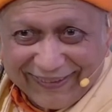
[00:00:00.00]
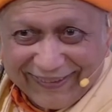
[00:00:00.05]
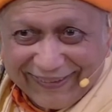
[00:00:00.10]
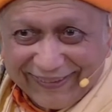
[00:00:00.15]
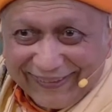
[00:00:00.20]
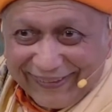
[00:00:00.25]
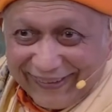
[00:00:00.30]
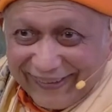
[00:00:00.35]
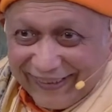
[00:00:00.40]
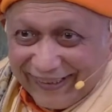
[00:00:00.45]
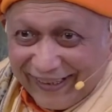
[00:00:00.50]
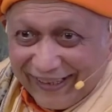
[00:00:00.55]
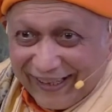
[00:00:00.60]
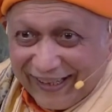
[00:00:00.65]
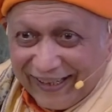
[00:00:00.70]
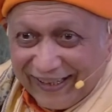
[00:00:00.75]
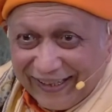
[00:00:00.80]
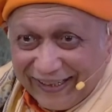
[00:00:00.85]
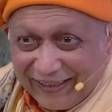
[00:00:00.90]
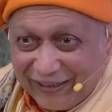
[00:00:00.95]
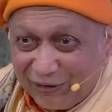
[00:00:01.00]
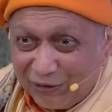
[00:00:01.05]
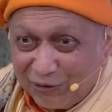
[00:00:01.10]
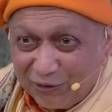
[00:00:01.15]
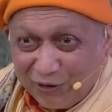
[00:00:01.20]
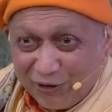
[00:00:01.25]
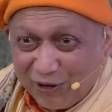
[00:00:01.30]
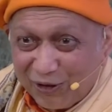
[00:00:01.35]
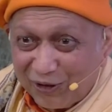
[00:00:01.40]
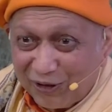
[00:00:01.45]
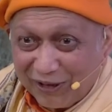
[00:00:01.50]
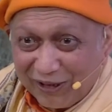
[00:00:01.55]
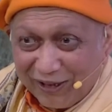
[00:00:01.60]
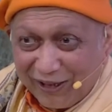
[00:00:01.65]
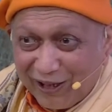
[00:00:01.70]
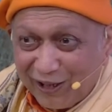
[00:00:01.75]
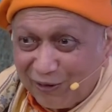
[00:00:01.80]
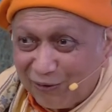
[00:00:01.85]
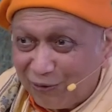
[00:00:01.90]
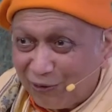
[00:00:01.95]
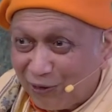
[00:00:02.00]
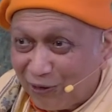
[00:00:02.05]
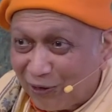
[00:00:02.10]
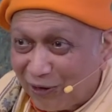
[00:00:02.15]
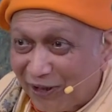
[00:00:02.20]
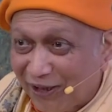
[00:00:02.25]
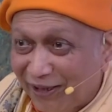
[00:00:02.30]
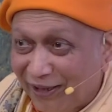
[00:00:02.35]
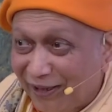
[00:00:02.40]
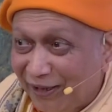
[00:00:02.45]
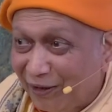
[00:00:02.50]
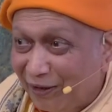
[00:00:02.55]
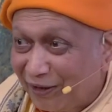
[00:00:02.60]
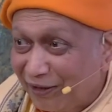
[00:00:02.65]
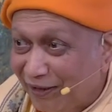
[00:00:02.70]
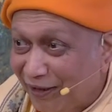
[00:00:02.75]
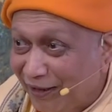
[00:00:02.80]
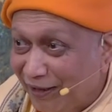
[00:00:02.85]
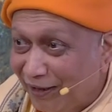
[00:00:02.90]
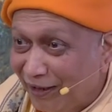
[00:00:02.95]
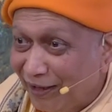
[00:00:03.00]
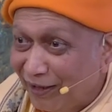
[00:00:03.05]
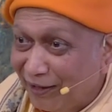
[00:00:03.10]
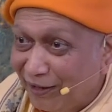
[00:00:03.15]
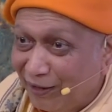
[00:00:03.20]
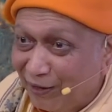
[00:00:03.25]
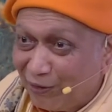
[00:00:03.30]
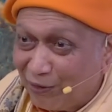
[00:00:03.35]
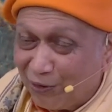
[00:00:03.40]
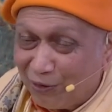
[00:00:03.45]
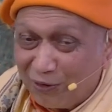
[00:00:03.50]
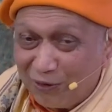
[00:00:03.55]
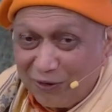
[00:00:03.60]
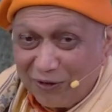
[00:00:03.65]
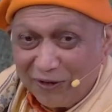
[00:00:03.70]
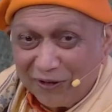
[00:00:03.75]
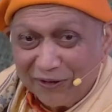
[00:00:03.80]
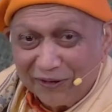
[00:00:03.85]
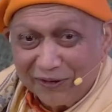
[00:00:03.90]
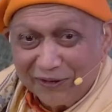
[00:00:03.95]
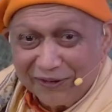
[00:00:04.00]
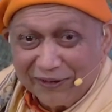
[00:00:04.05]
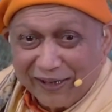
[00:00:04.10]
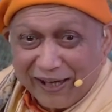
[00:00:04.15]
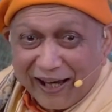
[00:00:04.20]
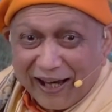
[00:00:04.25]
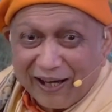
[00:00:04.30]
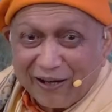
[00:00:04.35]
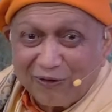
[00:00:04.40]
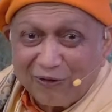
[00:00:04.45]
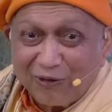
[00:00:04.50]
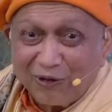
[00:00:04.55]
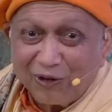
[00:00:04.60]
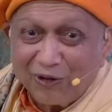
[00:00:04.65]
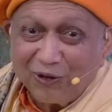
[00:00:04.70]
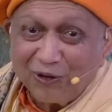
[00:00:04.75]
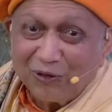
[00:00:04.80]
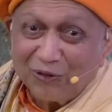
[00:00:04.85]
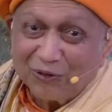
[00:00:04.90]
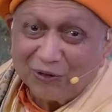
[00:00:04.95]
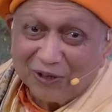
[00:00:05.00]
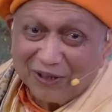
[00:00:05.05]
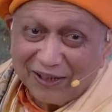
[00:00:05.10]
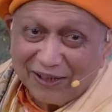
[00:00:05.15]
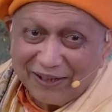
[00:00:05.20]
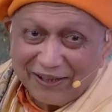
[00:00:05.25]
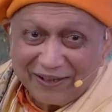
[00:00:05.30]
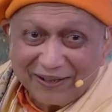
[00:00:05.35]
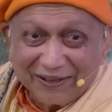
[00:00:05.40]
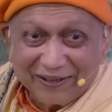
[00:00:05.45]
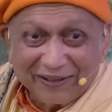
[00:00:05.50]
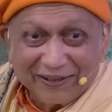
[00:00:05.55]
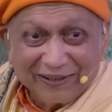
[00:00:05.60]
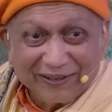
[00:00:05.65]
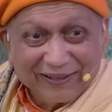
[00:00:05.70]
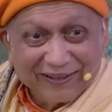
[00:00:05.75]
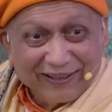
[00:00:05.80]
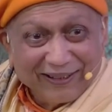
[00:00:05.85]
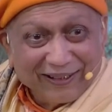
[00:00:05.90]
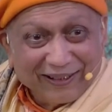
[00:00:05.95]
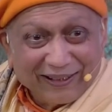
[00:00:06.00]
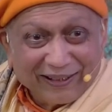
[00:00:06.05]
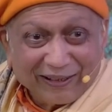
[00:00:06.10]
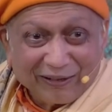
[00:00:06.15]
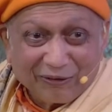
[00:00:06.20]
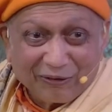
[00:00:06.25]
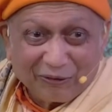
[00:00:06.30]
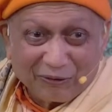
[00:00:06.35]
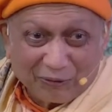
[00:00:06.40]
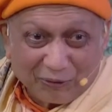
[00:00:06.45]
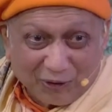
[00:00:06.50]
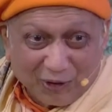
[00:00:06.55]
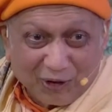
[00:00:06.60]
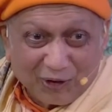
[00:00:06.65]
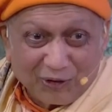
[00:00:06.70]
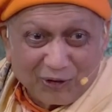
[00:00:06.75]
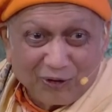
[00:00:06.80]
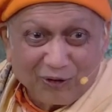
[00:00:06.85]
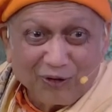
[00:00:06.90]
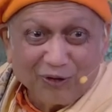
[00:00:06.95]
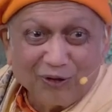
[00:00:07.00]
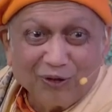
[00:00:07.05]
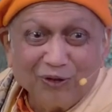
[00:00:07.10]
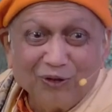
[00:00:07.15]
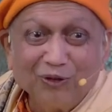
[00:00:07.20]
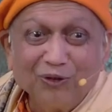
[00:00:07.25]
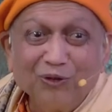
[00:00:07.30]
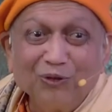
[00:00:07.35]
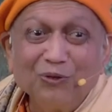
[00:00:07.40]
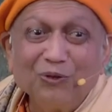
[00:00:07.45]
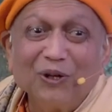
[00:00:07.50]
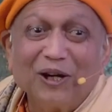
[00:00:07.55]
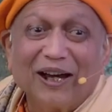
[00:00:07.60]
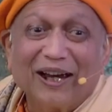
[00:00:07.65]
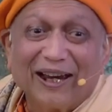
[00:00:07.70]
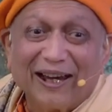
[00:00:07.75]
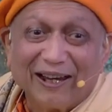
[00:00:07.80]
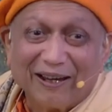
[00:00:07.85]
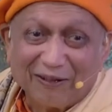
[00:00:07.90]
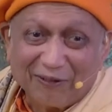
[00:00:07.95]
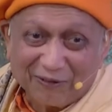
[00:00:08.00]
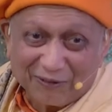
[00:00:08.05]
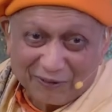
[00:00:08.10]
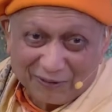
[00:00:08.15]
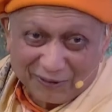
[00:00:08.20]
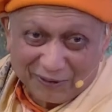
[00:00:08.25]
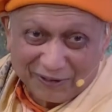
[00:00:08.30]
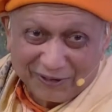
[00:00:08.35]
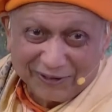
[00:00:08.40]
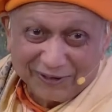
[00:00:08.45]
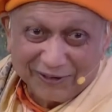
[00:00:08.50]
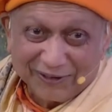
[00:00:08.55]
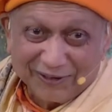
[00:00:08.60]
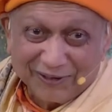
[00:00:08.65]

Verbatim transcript: Uh, I do not care for anything, any gold. I want to get uh, what you have.